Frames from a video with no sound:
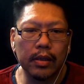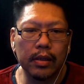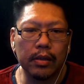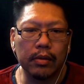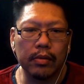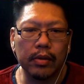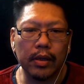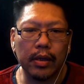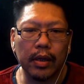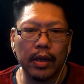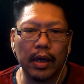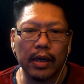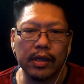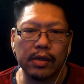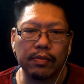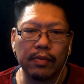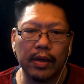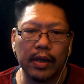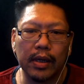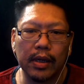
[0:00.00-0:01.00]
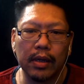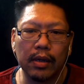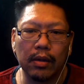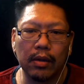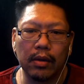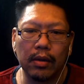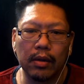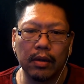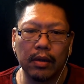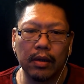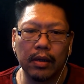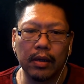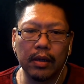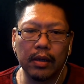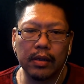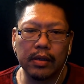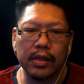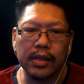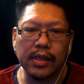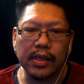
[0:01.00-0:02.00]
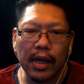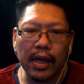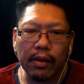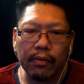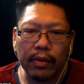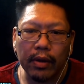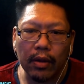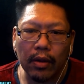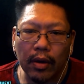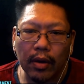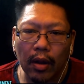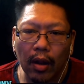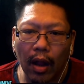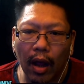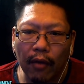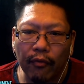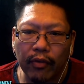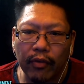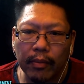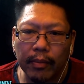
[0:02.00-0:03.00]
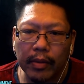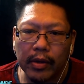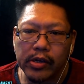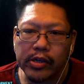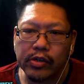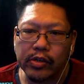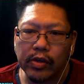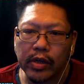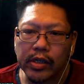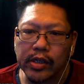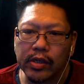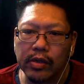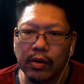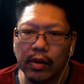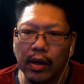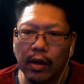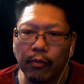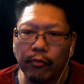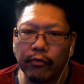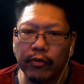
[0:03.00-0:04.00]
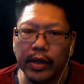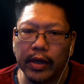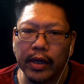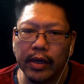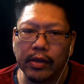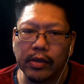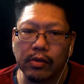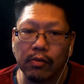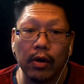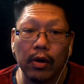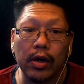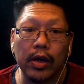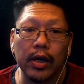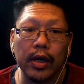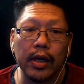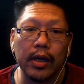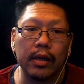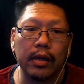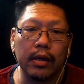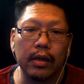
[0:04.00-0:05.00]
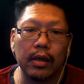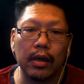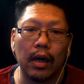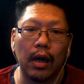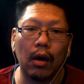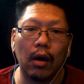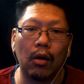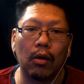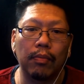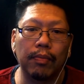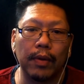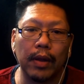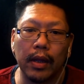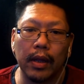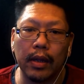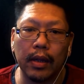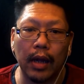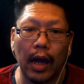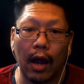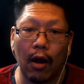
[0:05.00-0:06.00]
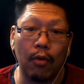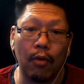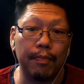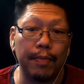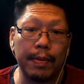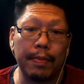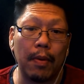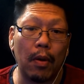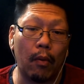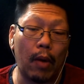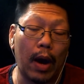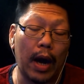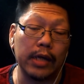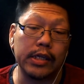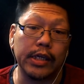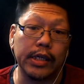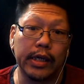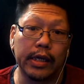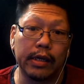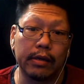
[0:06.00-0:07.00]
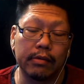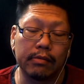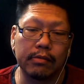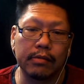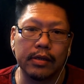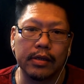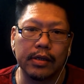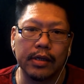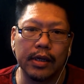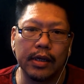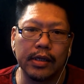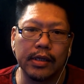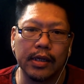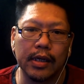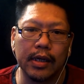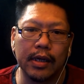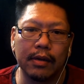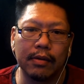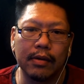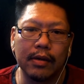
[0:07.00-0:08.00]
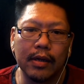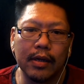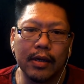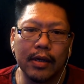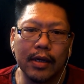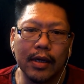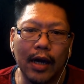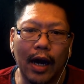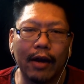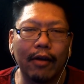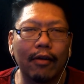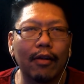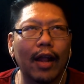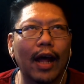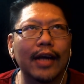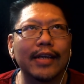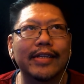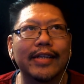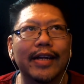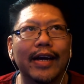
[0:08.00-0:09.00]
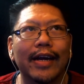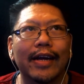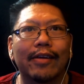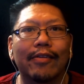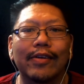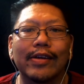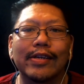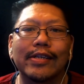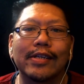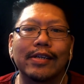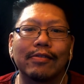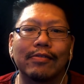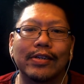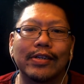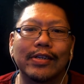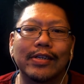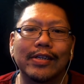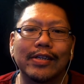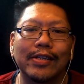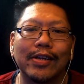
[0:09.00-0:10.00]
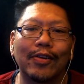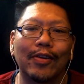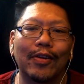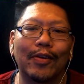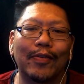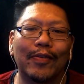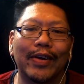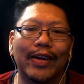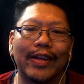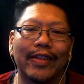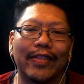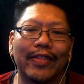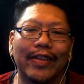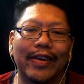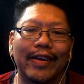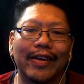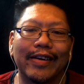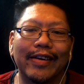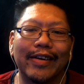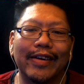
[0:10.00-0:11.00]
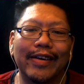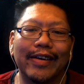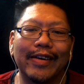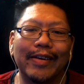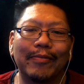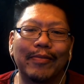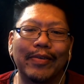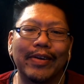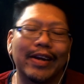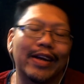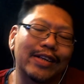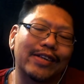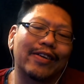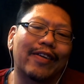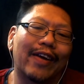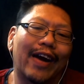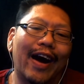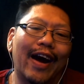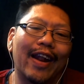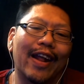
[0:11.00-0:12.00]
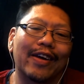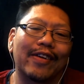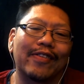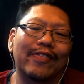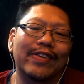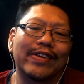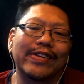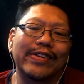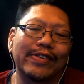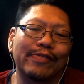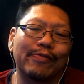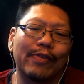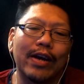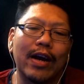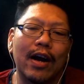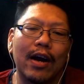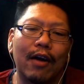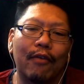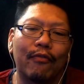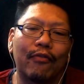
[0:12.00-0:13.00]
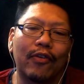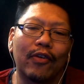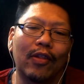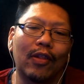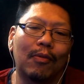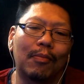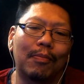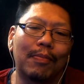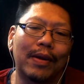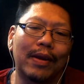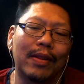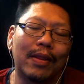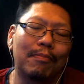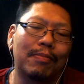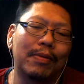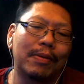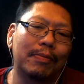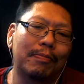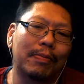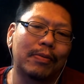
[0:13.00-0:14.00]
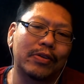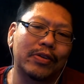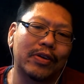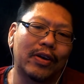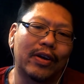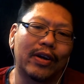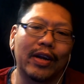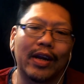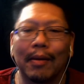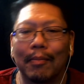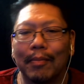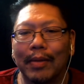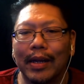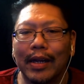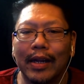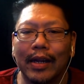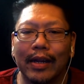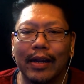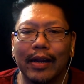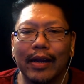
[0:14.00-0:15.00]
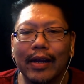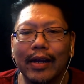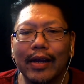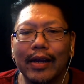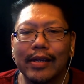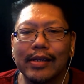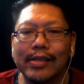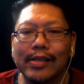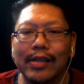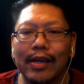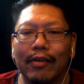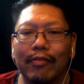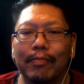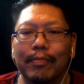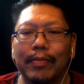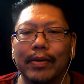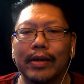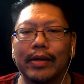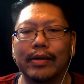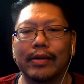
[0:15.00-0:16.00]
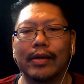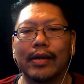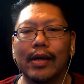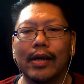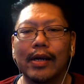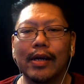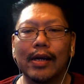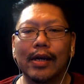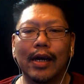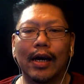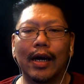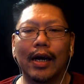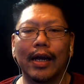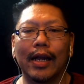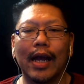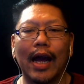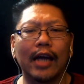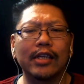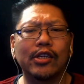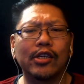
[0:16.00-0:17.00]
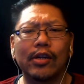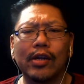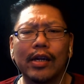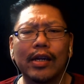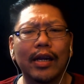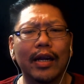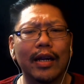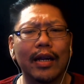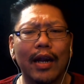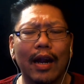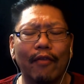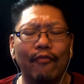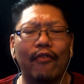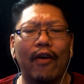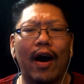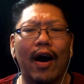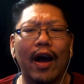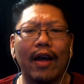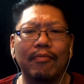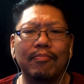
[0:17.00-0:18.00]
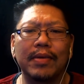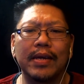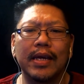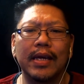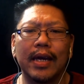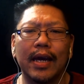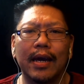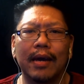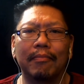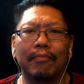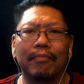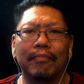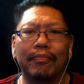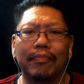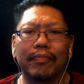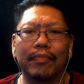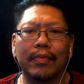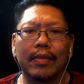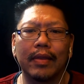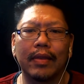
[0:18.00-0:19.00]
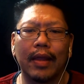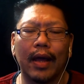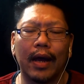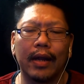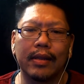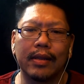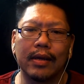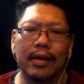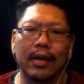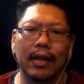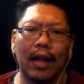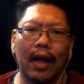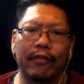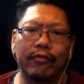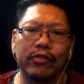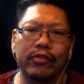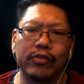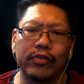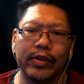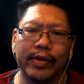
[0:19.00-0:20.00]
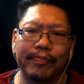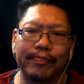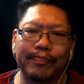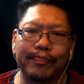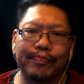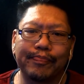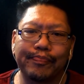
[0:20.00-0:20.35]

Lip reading: Doing good. I just wanted to say we learned a lot from your instructional help videos. Well, good. I hope people are watching it because I know last night Carissa was the only one in there, but it's all right. I like Carissa. We hung out for a little bit and then people started coming in and stuff. But yeah, I should have done it at 5 p.m. that live stream.